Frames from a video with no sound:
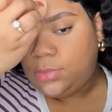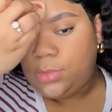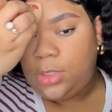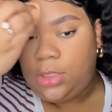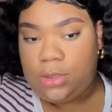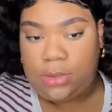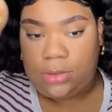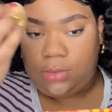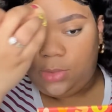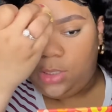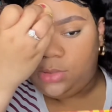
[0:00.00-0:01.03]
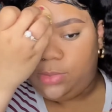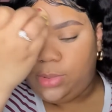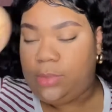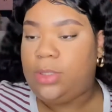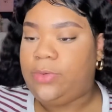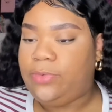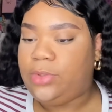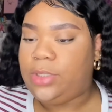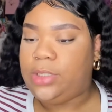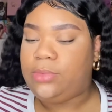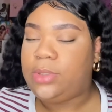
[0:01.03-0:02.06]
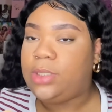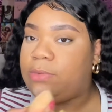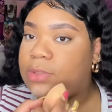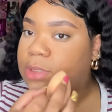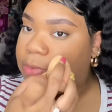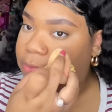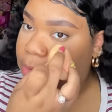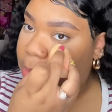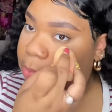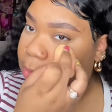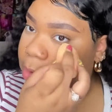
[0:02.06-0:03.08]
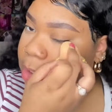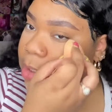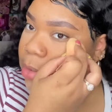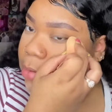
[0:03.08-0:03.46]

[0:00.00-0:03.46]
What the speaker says: And the smallest bit on my forehead, whatever's left on my forehead.